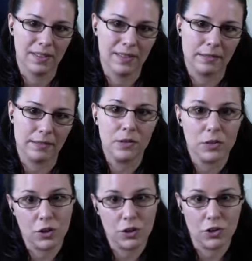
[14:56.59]
the legal
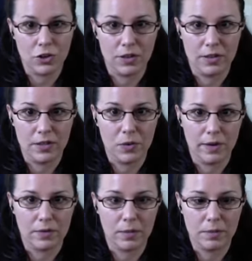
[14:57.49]
structure is you
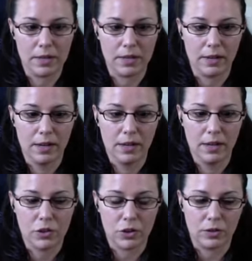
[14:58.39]
have somebody
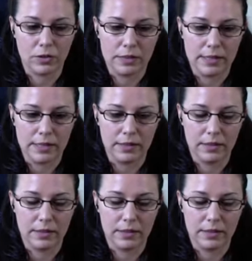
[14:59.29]
generally